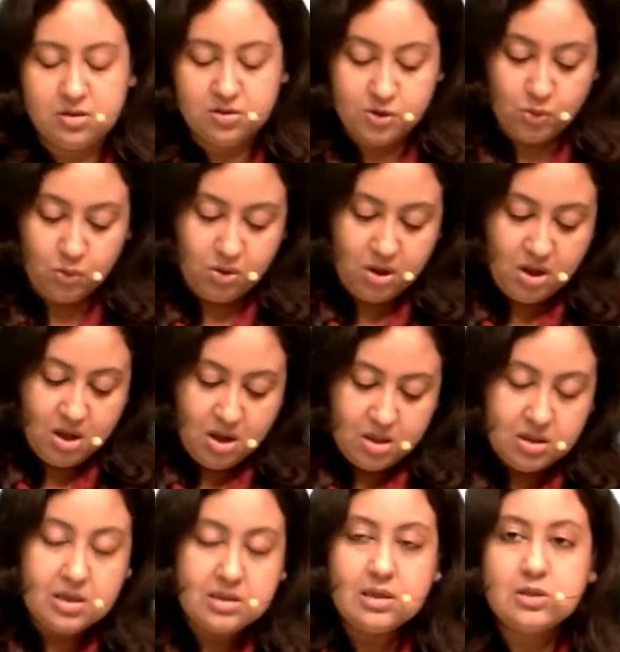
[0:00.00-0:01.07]
So
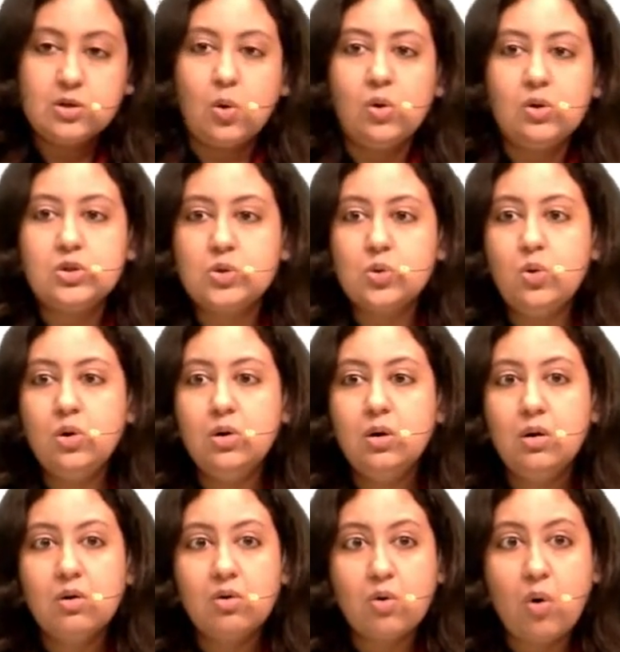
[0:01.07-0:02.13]
this is also
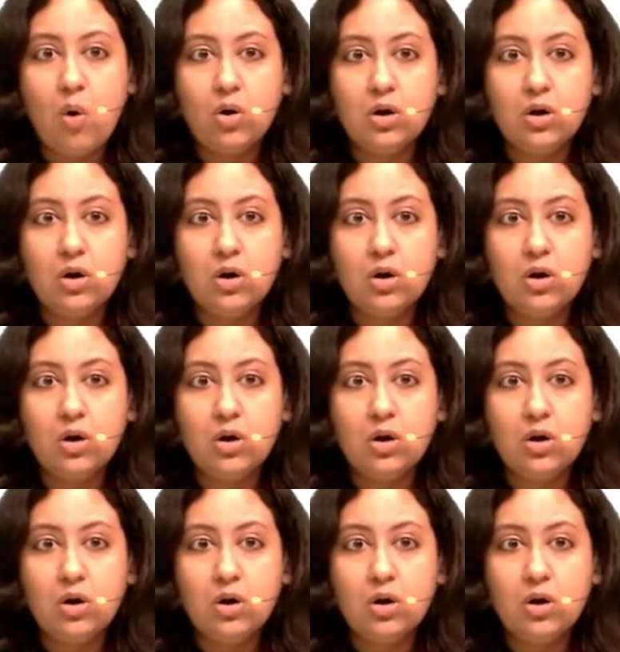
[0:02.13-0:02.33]
wrong,